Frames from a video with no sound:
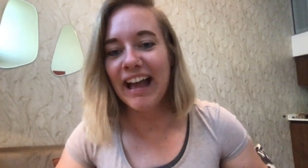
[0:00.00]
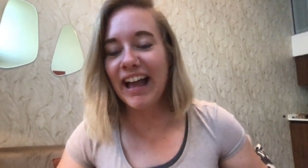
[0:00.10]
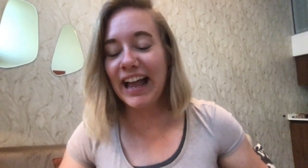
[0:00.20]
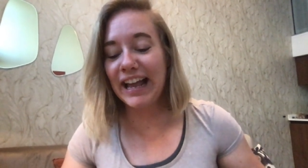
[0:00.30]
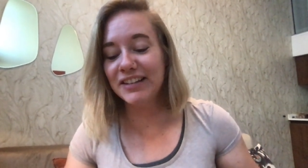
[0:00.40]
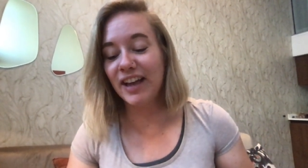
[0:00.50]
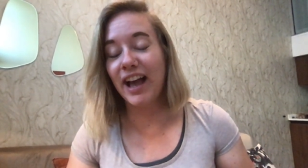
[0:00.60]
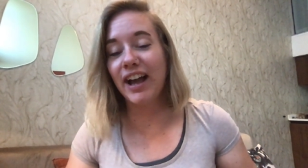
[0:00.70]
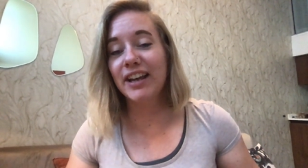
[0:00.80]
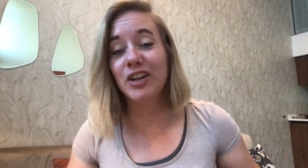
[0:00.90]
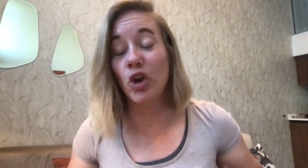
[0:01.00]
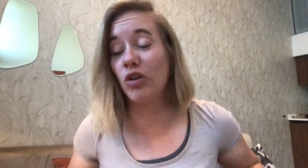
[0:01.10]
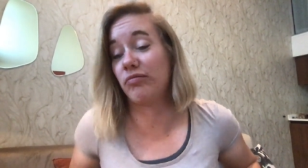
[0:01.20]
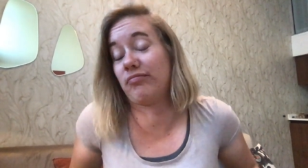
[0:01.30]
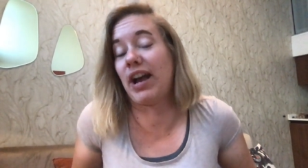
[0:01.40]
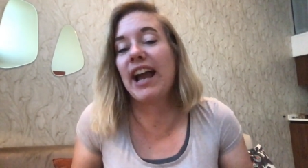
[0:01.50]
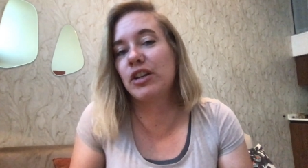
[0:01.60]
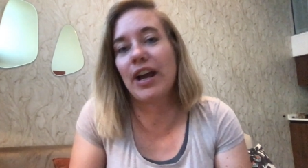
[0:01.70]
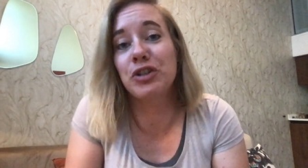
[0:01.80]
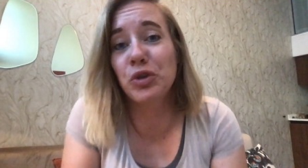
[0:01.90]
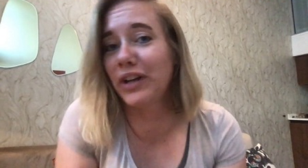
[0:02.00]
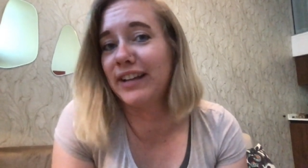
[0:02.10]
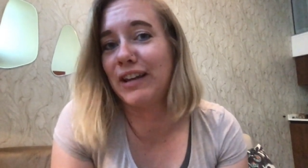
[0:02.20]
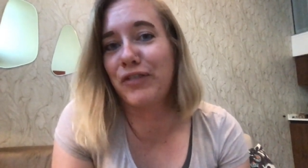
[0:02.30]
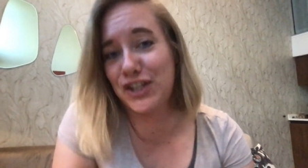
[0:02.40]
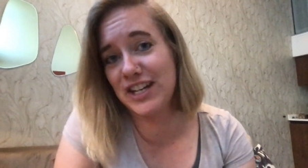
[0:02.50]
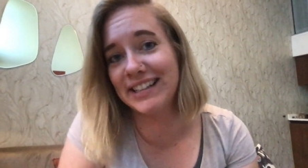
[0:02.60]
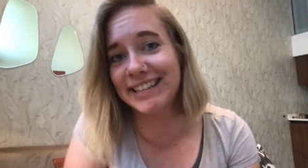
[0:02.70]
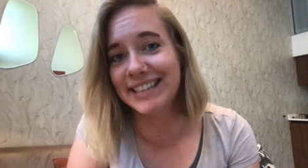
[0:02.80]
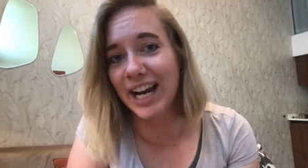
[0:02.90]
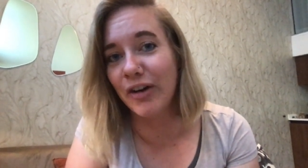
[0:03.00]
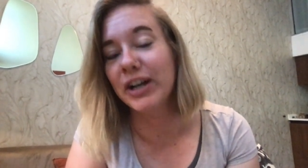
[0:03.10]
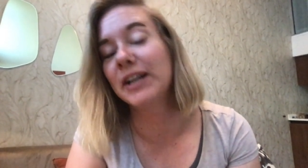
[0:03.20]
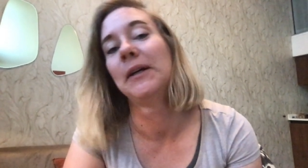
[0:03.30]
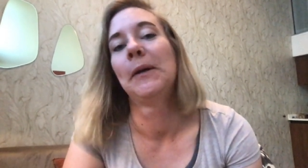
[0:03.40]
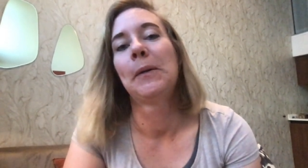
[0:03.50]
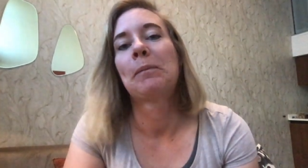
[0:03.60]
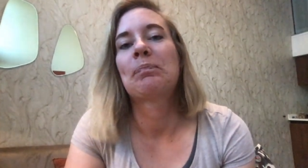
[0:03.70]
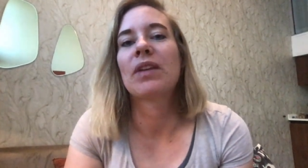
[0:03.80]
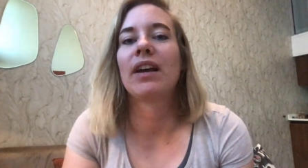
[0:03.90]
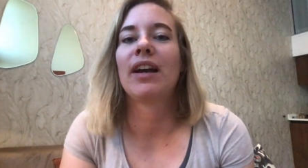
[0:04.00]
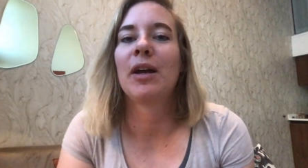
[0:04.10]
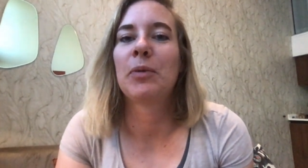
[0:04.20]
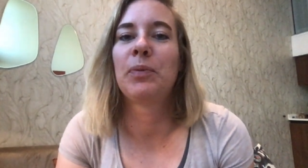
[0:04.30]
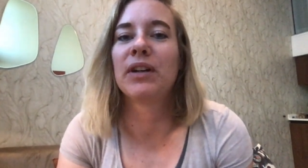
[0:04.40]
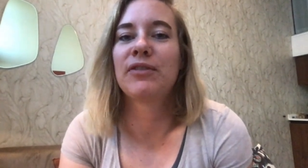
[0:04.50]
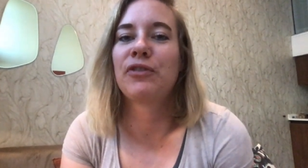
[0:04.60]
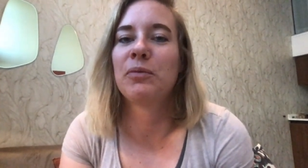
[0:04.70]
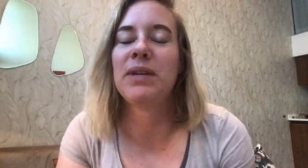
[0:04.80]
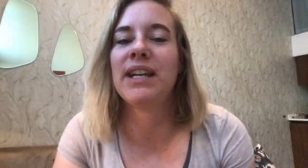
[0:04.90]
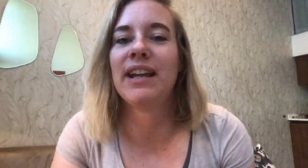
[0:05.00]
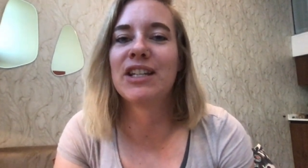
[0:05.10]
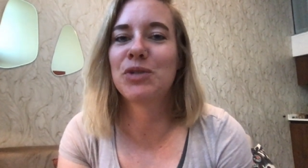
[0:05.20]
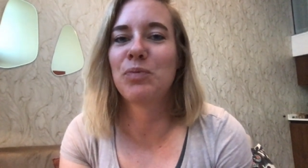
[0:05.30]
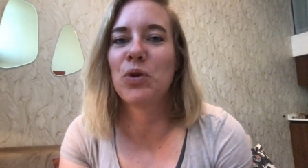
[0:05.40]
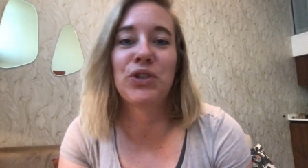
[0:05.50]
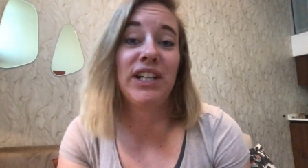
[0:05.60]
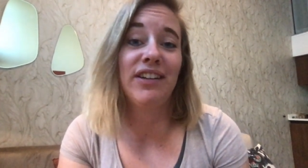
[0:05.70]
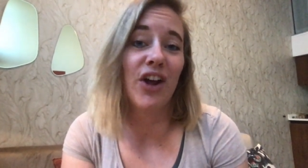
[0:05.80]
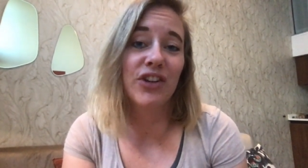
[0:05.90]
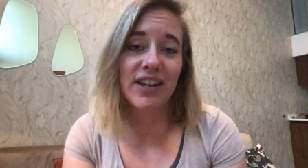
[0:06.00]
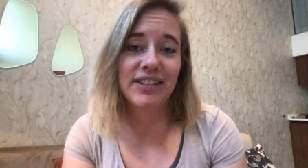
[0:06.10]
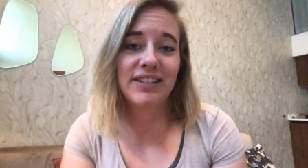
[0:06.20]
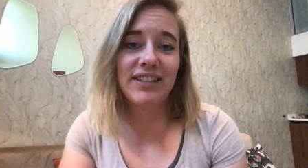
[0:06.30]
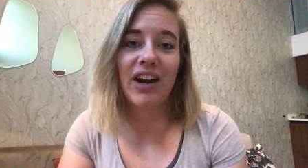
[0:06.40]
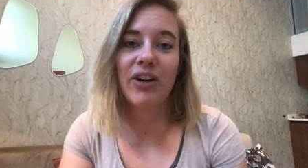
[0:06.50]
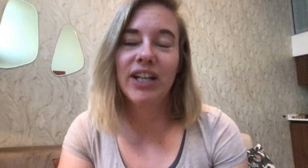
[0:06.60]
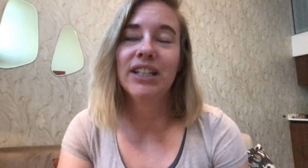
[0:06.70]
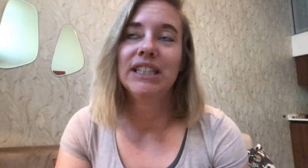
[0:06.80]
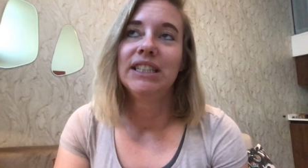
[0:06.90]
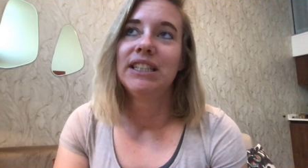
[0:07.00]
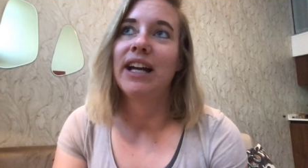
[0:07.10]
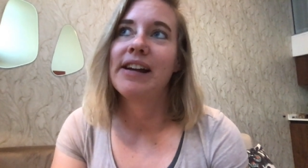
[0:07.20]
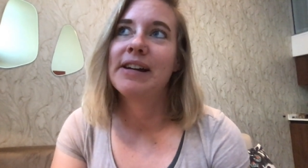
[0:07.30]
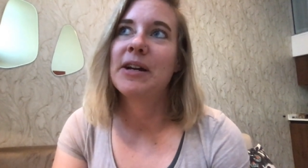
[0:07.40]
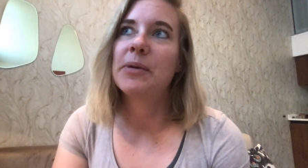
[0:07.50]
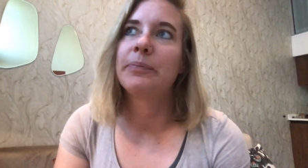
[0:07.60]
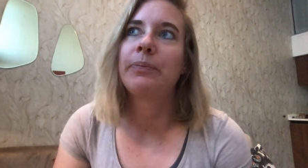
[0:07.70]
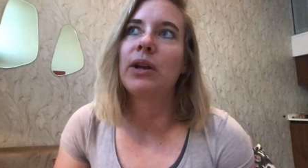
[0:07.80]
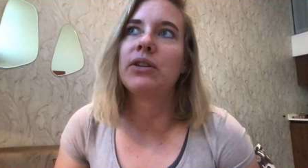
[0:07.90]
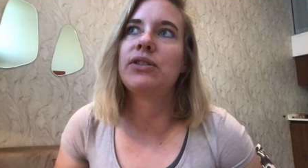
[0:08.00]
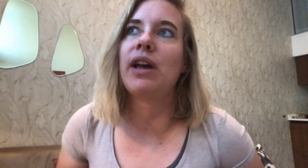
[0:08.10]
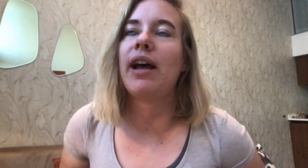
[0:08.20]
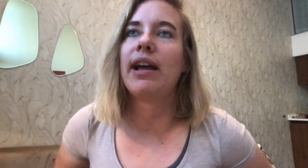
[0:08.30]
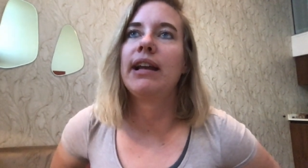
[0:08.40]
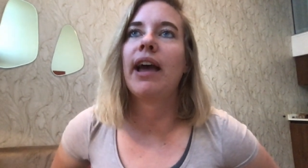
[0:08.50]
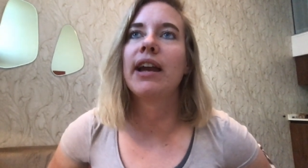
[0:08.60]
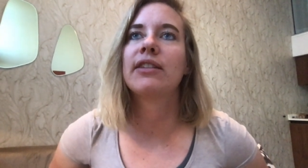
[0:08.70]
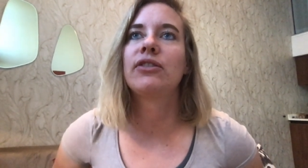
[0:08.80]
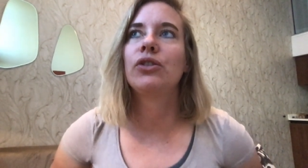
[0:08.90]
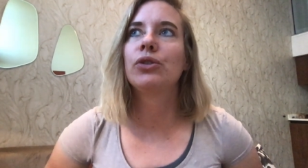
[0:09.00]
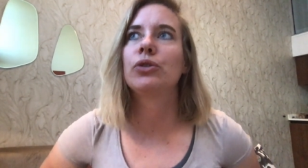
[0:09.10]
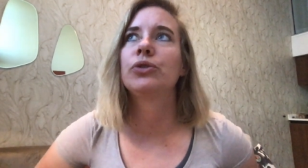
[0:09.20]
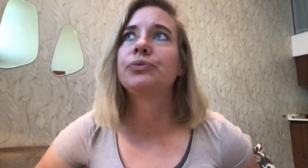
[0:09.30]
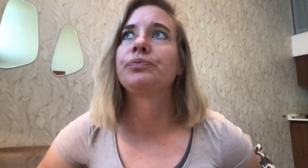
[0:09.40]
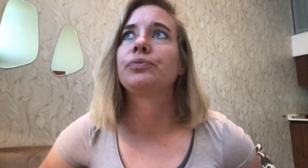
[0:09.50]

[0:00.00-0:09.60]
And I know I do that if it's necessary, but for me it's mostly not necessary. Plus I like to,